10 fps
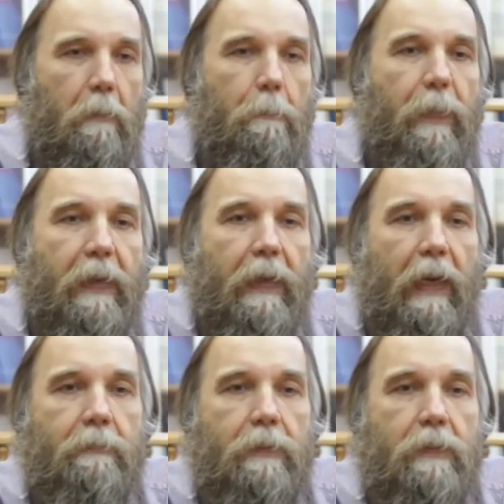
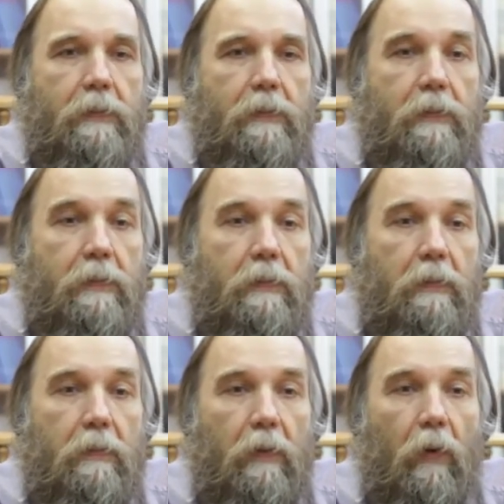becomes
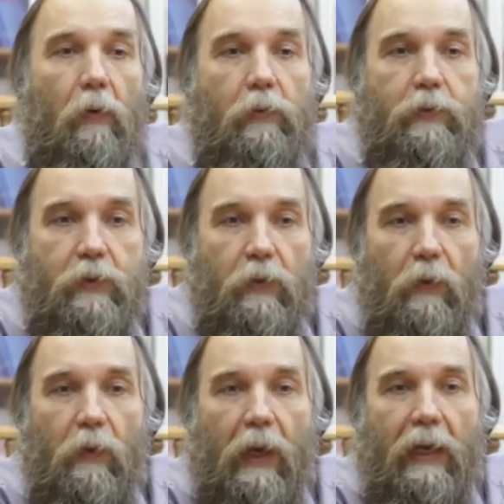
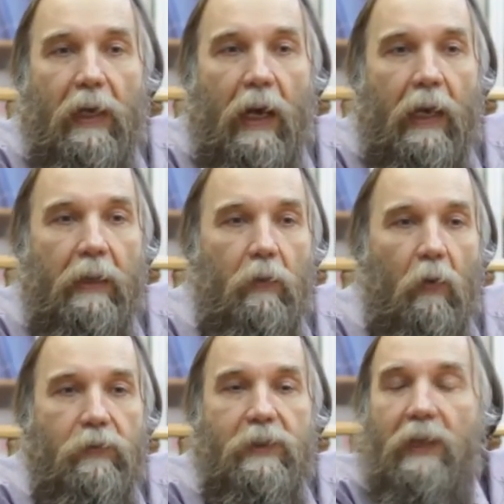also a kind
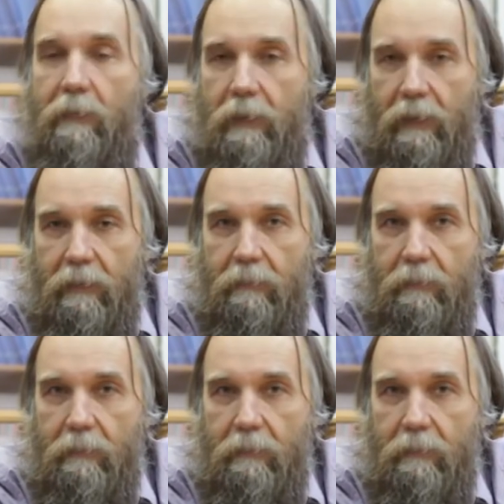of slavery,